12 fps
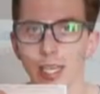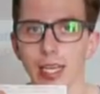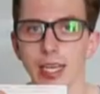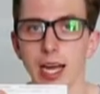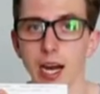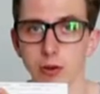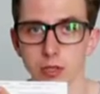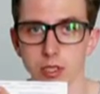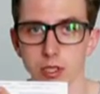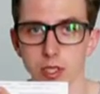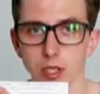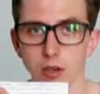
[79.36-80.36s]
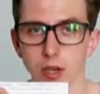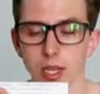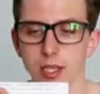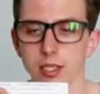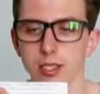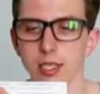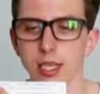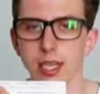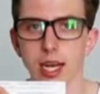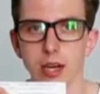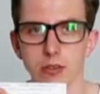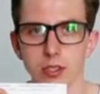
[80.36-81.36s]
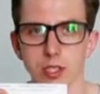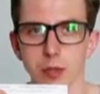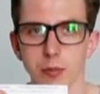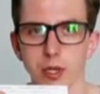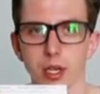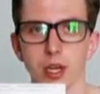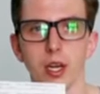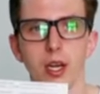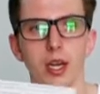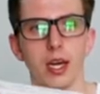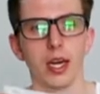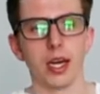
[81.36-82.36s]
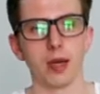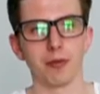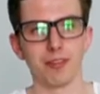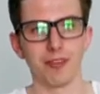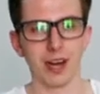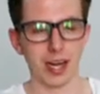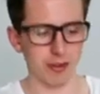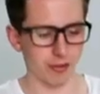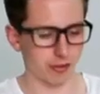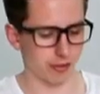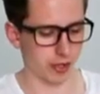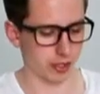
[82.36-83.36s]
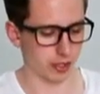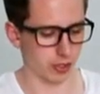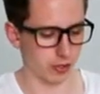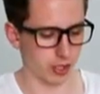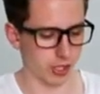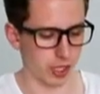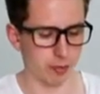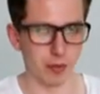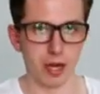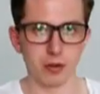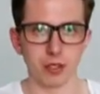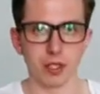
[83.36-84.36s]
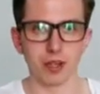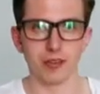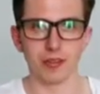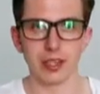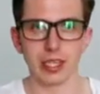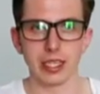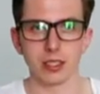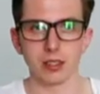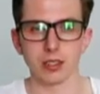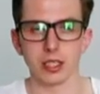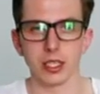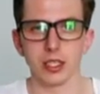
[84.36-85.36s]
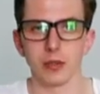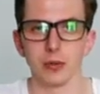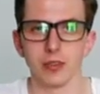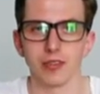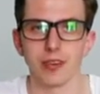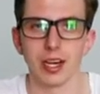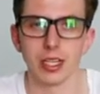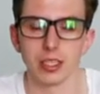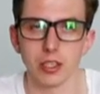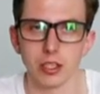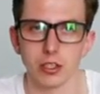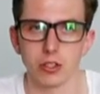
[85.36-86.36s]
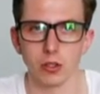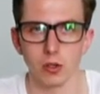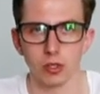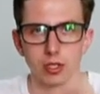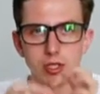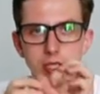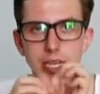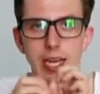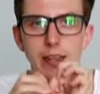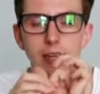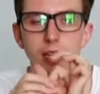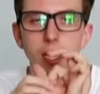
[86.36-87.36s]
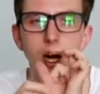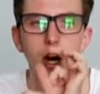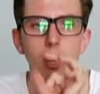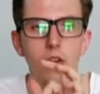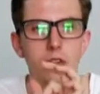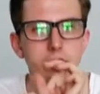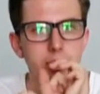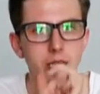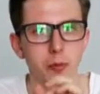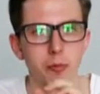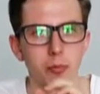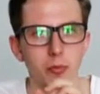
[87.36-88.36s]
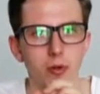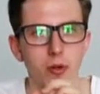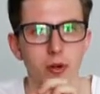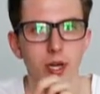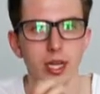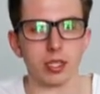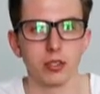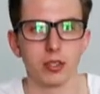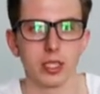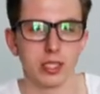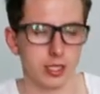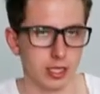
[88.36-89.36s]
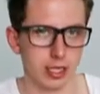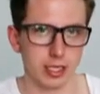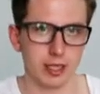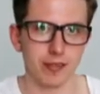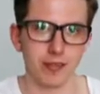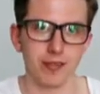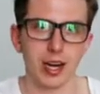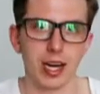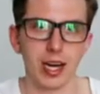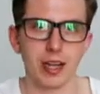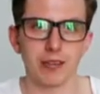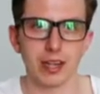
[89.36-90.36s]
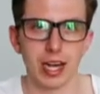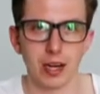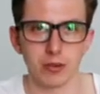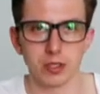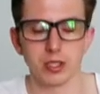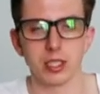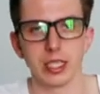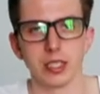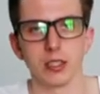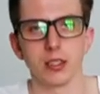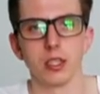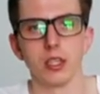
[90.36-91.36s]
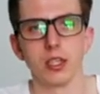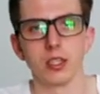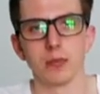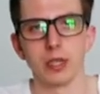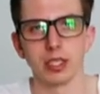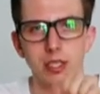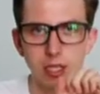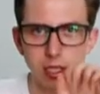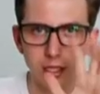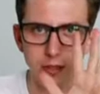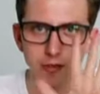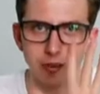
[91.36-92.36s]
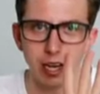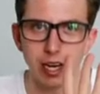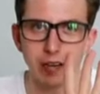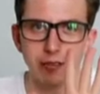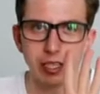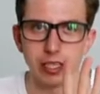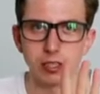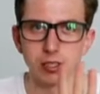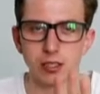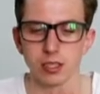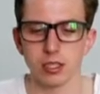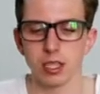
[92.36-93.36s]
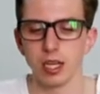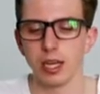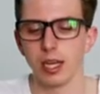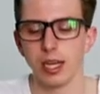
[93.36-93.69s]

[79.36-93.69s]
the count, right? This is the count number. 5 refers to the amount of needles that you will find soldered together on the tip. Okay, so this is a 5 count needle, meaning there's 5 needles